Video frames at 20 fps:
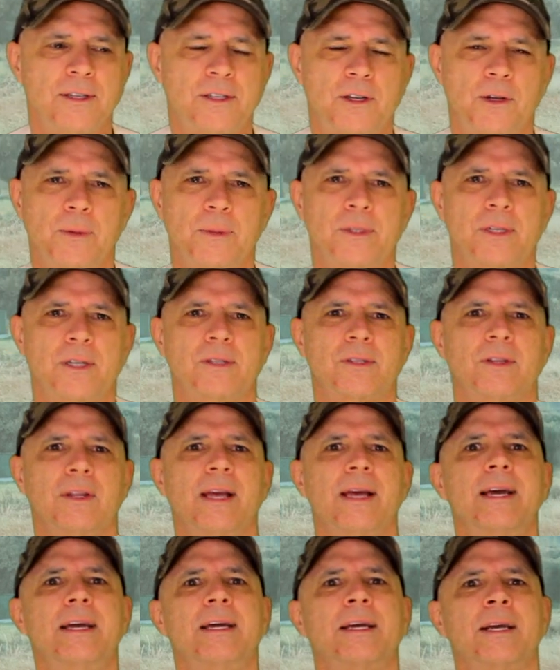she was just
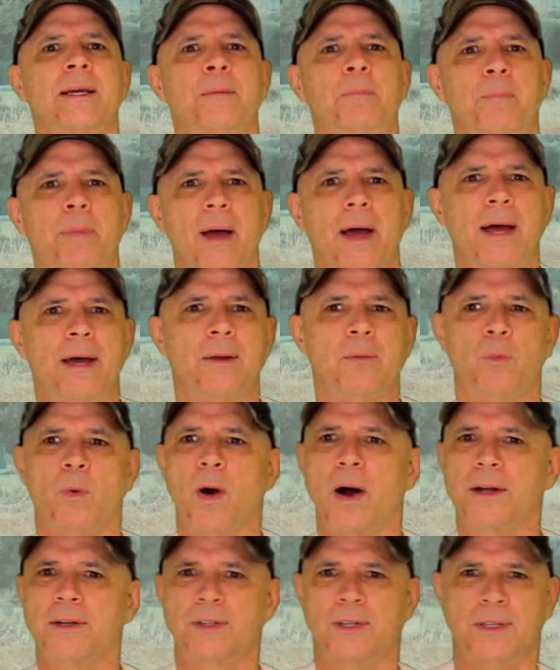laying in bed
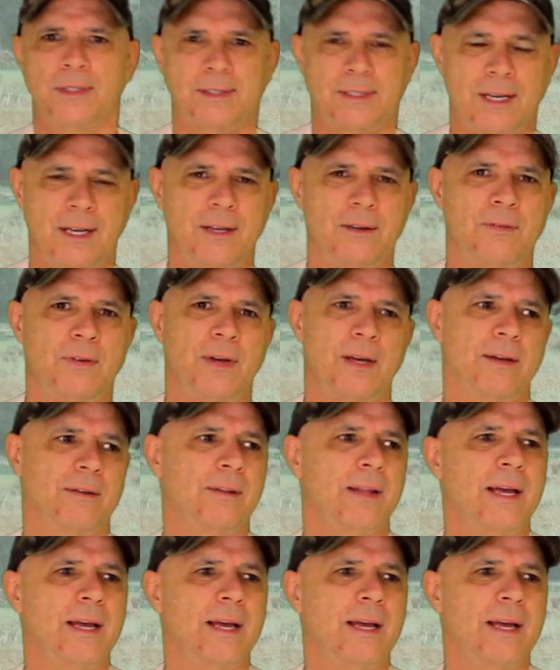watching TV,